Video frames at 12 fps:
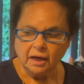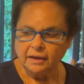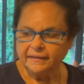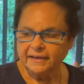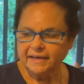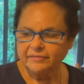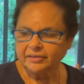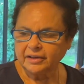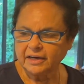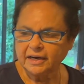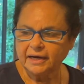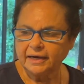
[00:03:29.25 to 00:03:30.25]
They have the
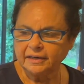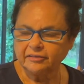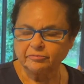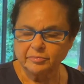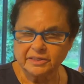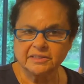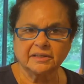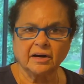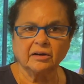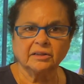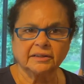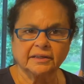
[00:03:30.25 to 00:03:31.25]
kind of minced
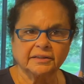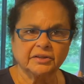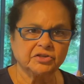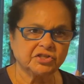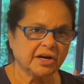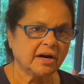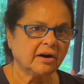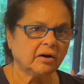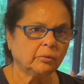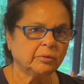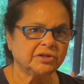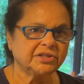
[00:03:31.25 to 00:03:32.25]
garlic in the
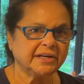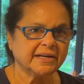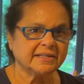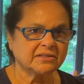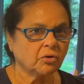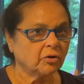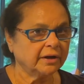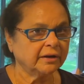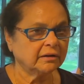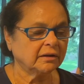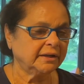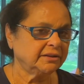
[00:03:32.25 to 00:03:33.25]
jar which has
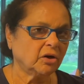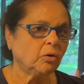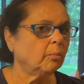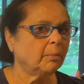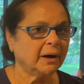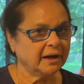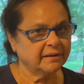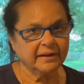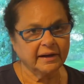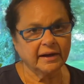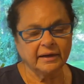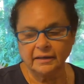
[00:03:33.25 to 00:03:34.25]
oil. I don't buy
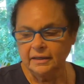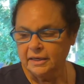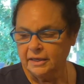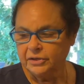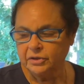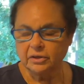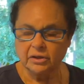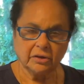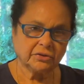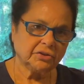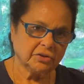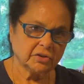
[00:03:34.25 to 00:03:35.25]
that. You could
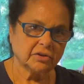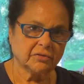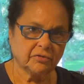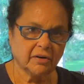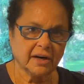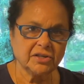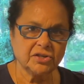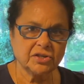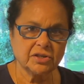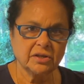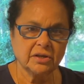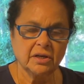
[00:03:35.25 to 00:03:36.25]
also use
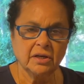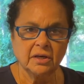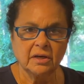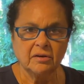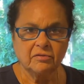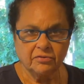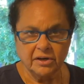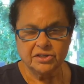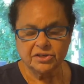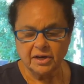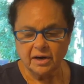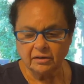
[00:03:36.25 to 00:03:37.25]
fresh
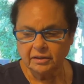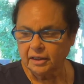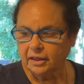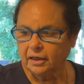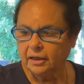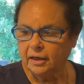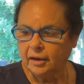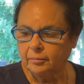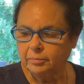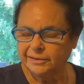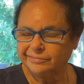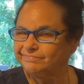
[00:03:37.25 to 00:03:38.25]
garlic,
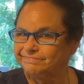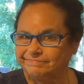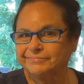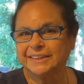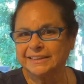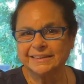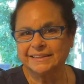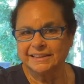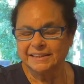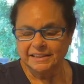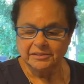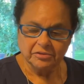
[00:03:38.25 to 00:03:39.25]
but this is
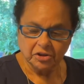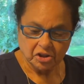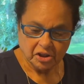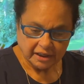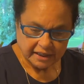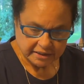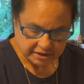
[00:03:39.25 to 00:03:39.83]
easy for cooking.